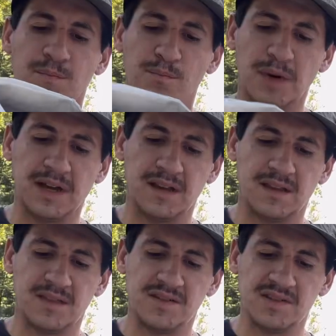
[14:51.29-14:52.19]
But
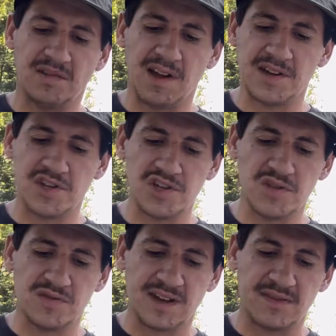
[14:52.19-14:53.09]
there's a lot of
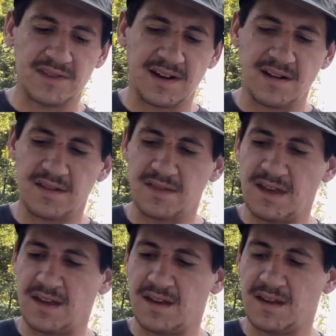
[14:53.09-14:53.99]
shoes out there
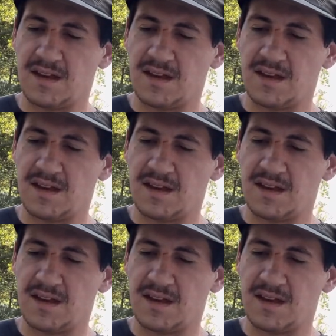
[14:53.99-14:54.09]
that